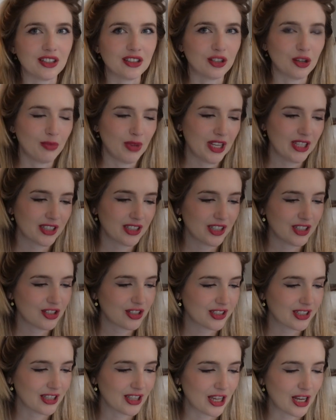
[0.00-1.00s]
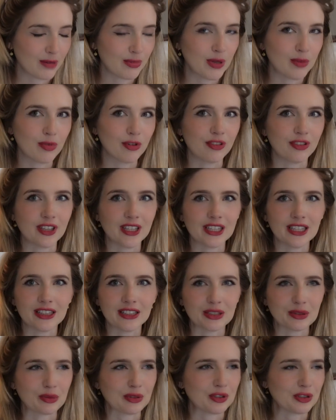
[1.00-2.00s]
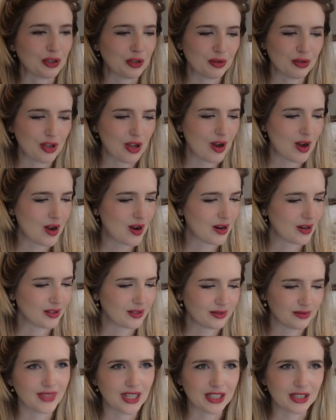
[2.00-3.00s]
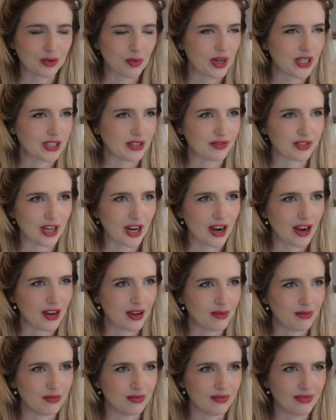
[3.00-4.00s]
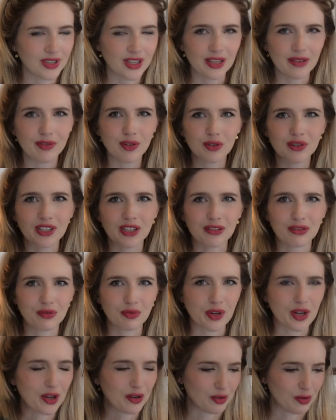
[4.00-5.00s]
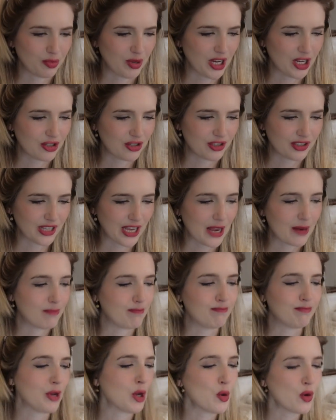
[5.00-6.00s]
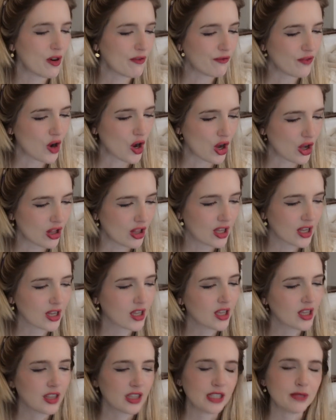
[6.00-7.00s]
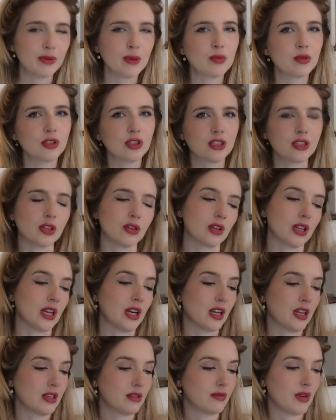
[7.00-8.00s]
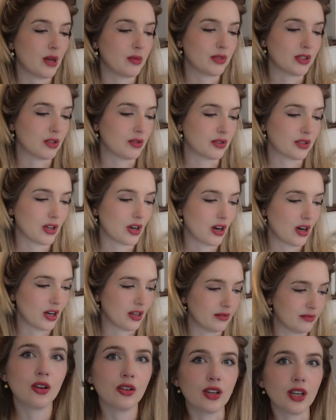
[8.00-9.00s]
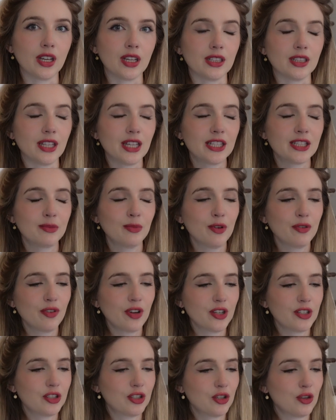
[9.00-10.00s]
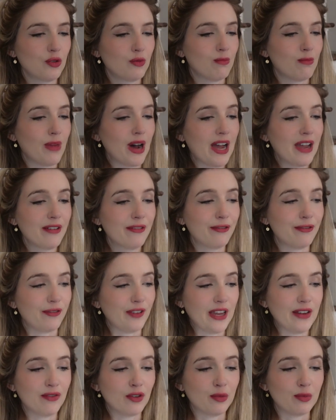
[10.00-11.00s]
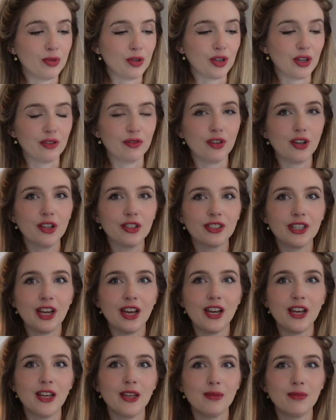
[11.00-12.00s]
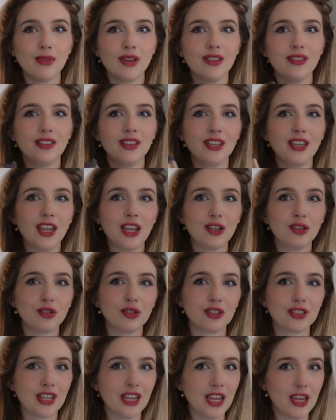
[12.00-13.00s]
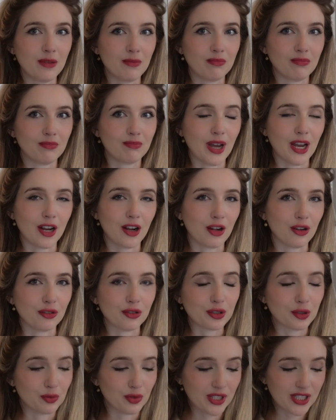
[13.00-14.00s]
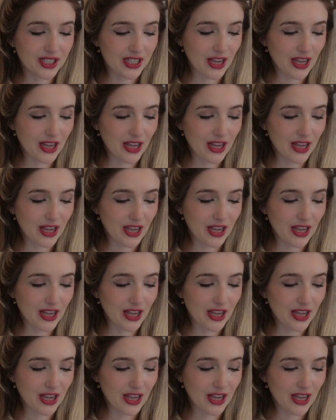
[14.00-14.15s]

so basically just a lot of people thinking this was too long, it's a waste of time, even though it's like 300 pages and beautiful. These people just don't get it. I'm so sorry. Okay, let's move on to my favorite book of all time, The Angel's Game by Clara Cerise